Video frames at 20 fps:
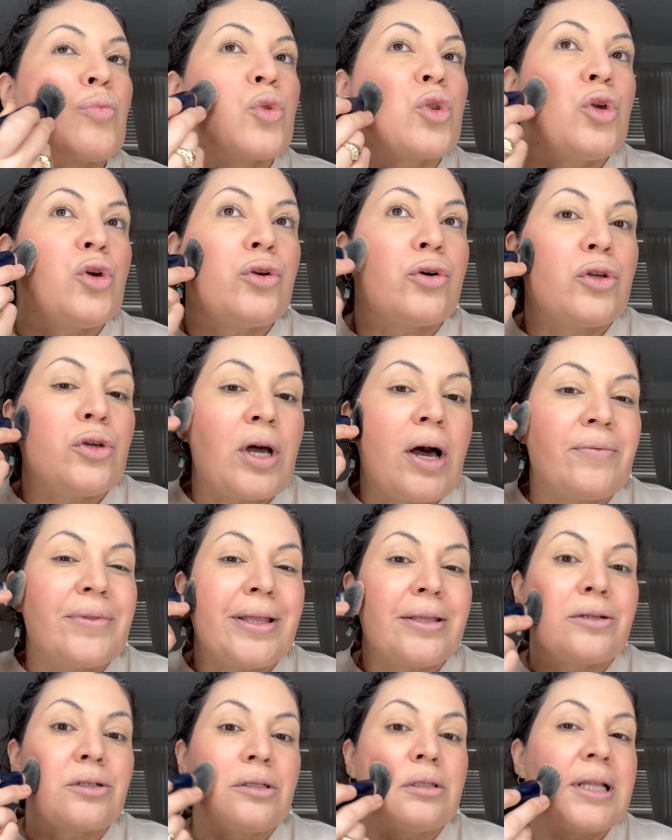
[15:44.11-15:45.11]
you know, you have that
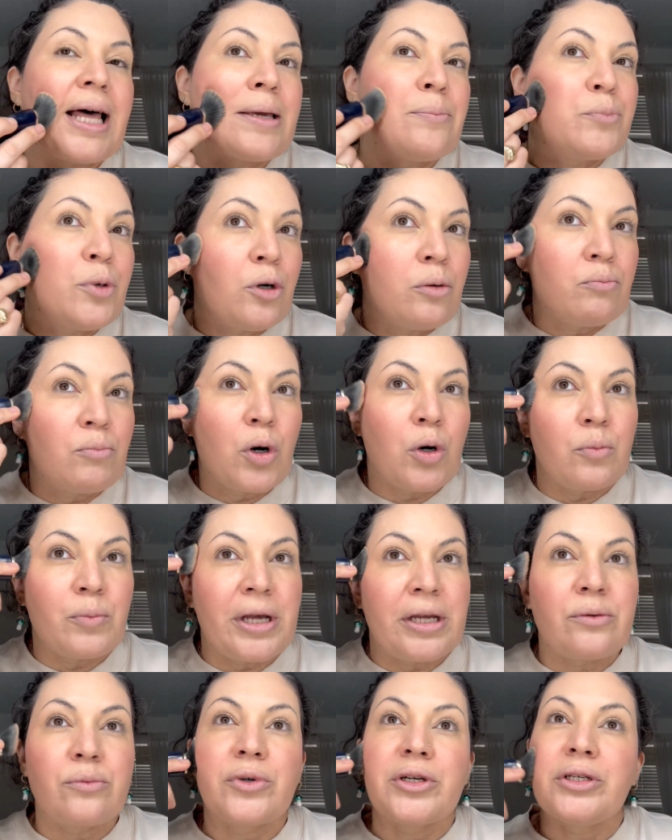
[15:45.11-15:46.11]
little light bulb
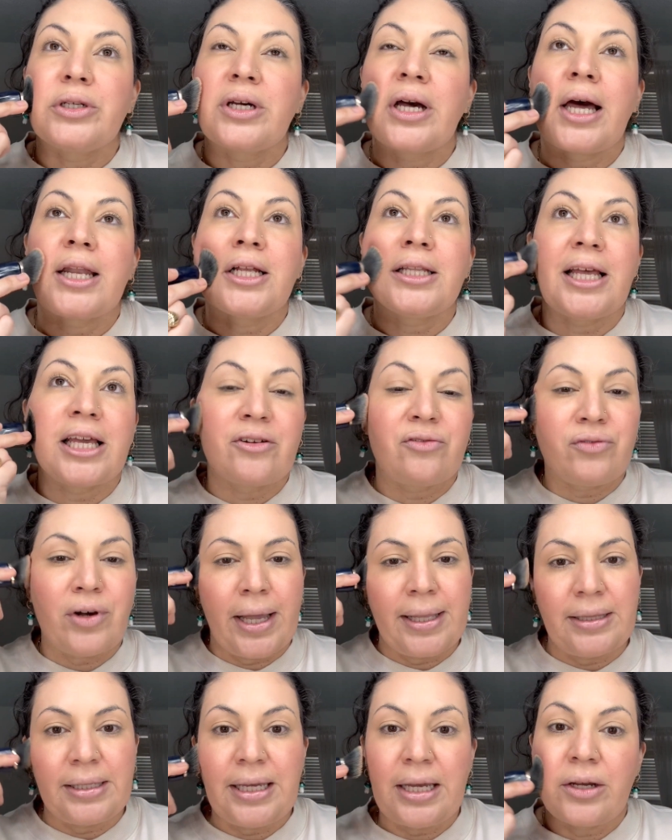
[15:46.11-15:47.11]
moment where you kind of like
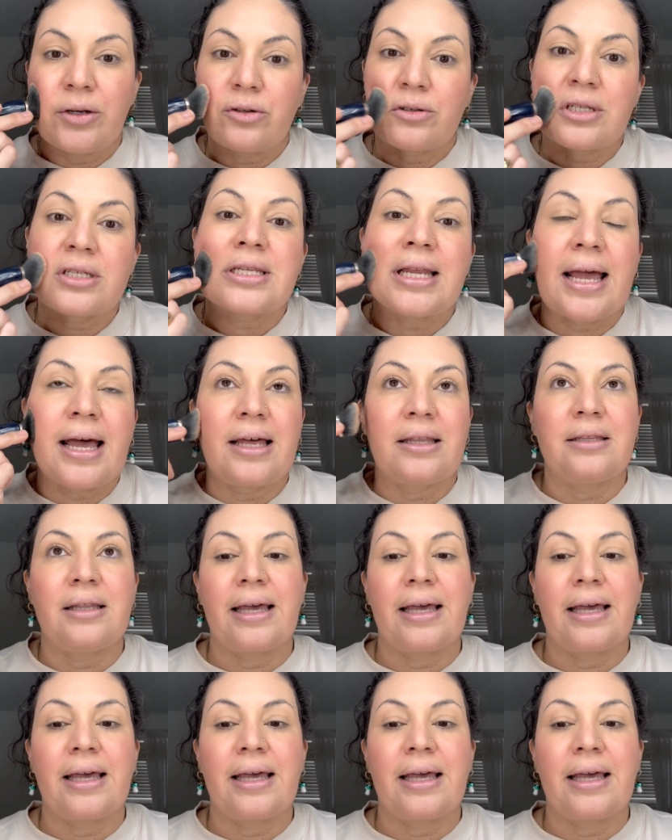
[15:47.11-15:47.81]
finally understand.